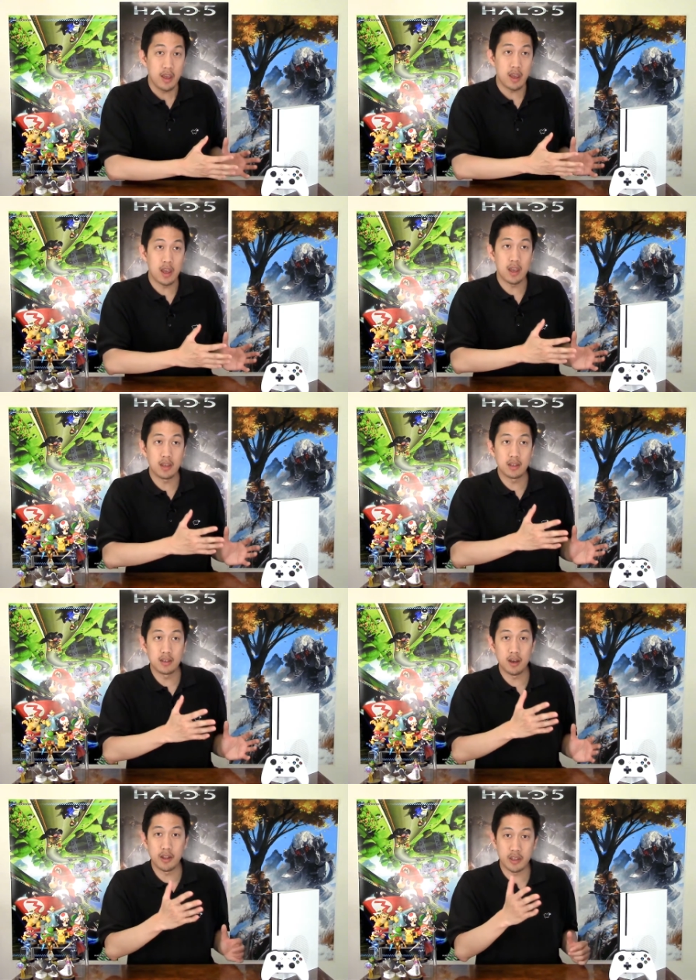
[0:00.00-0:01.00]

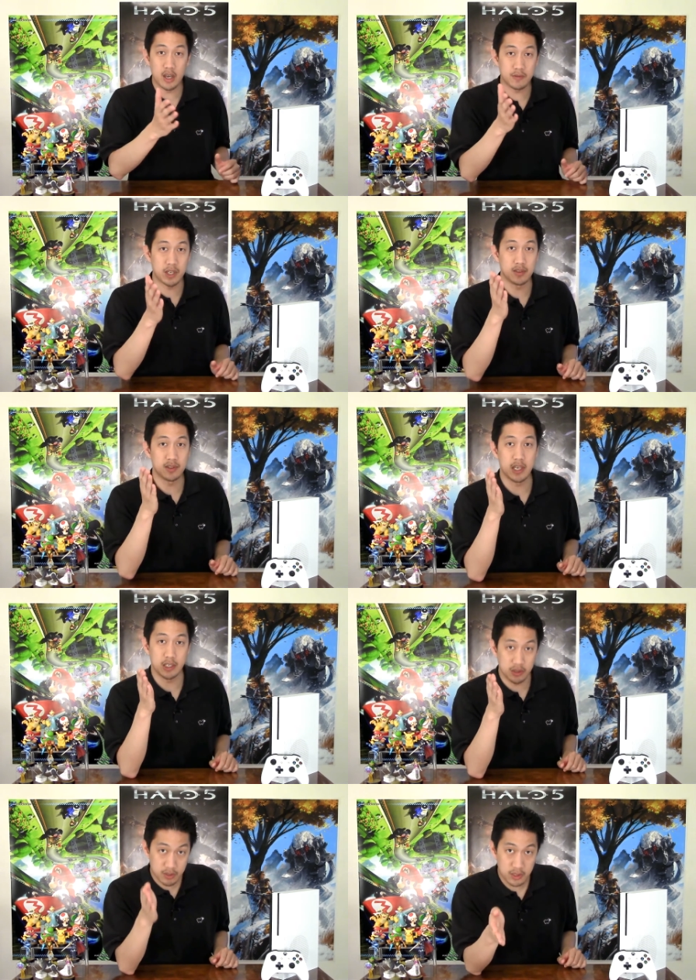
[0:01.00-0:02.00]
And on the off chance that
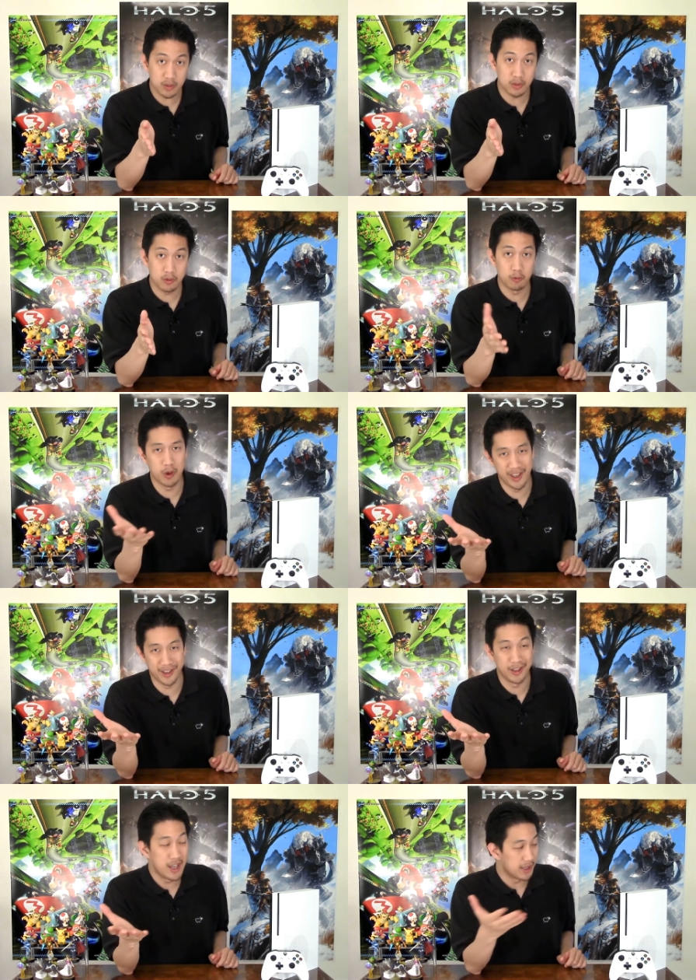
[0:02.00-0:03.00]
you do,
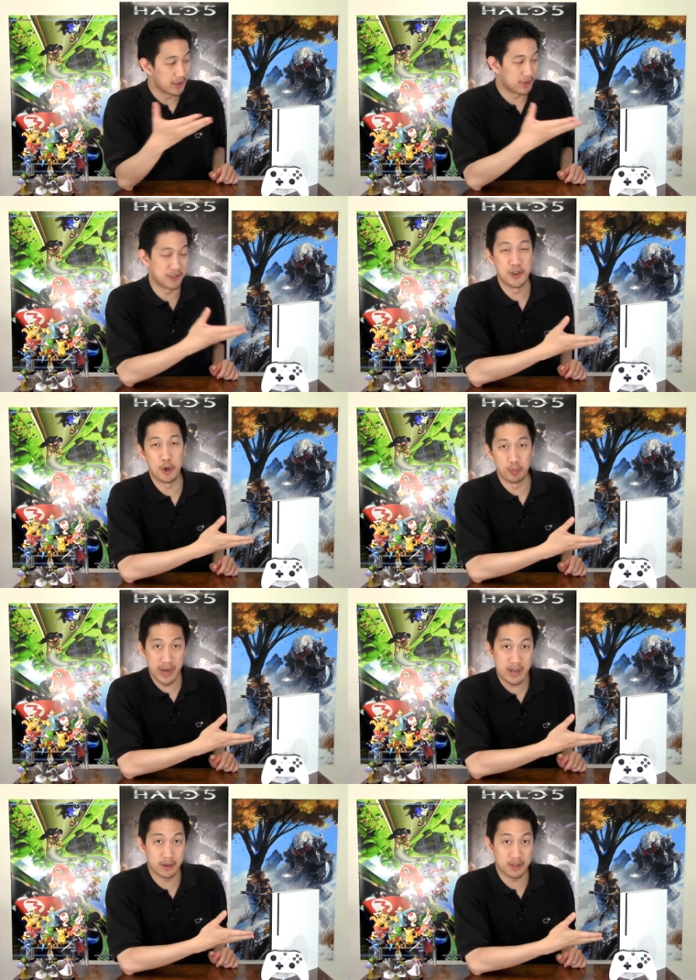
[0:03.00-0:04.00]
well, this is a
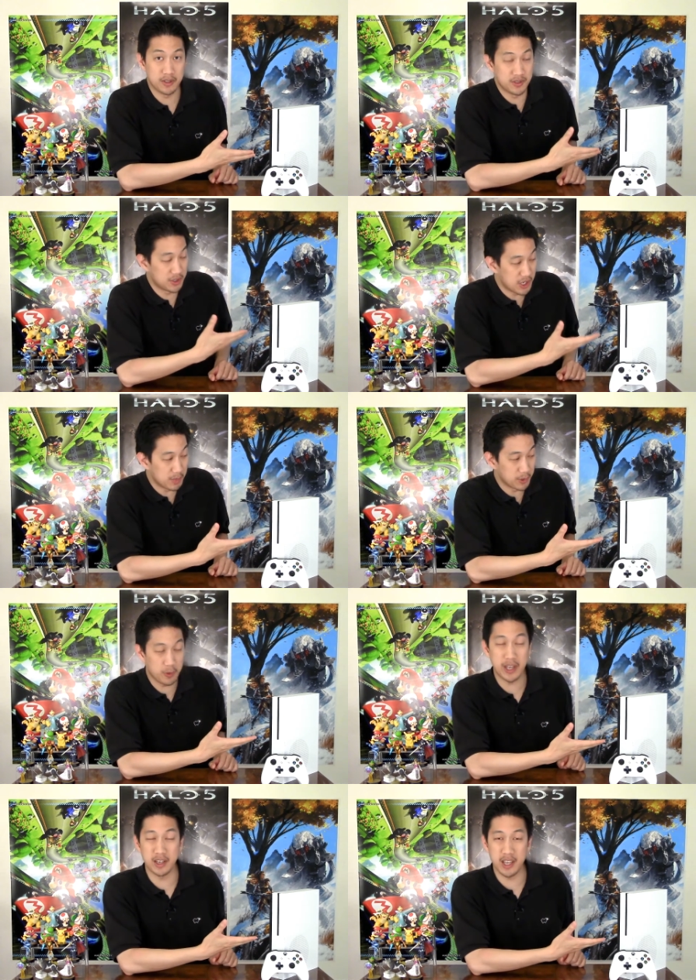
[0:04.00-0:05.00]
no-brainer because it's the cheapest
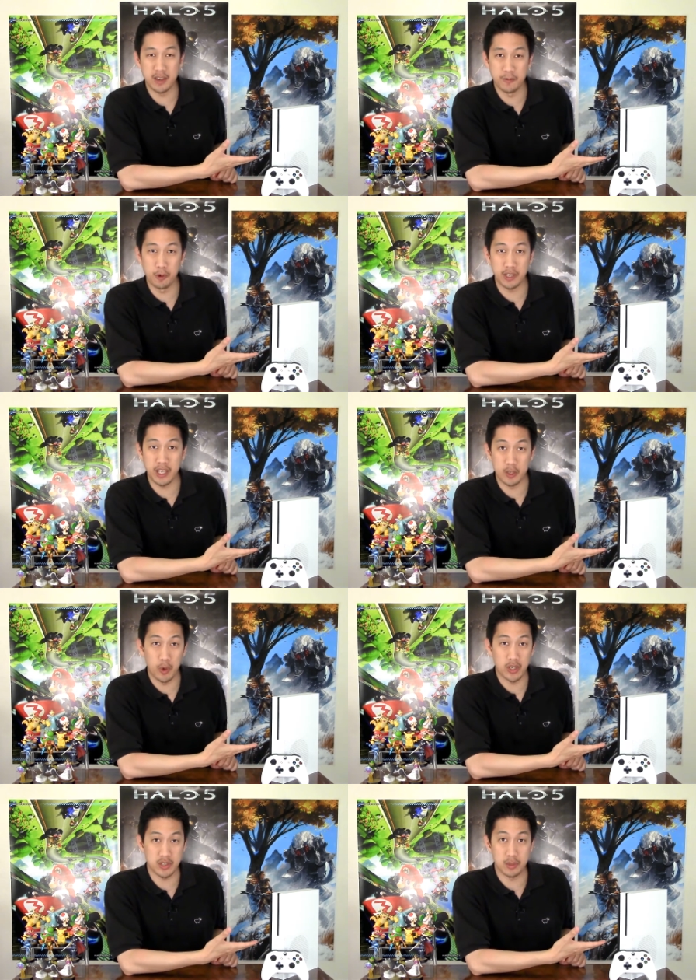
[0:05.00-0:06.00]
way to get a 4K
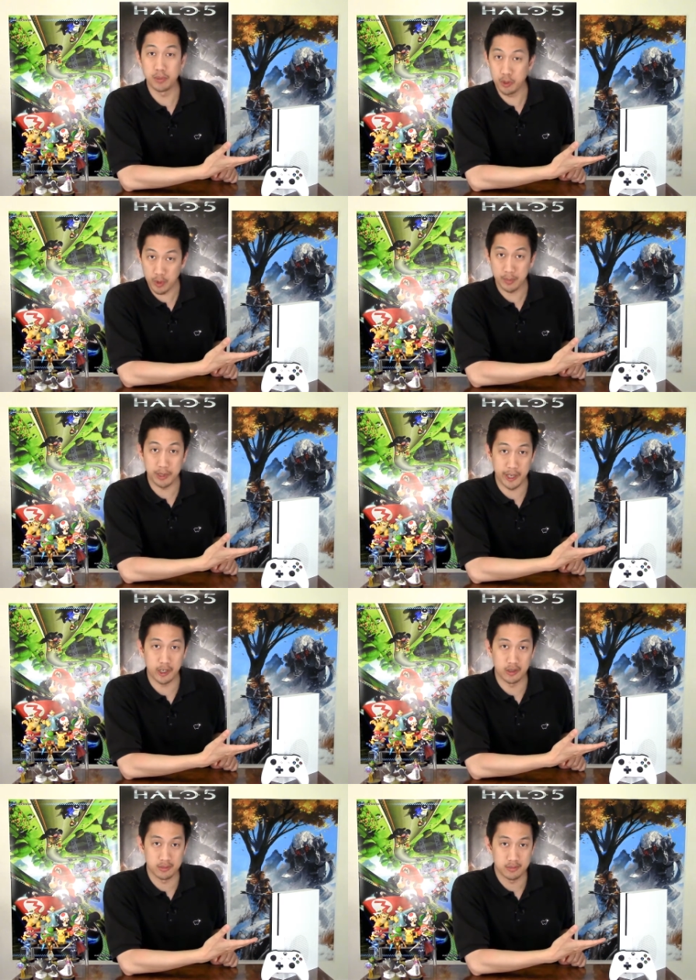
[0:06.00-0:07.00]
UHD Blu-ray player.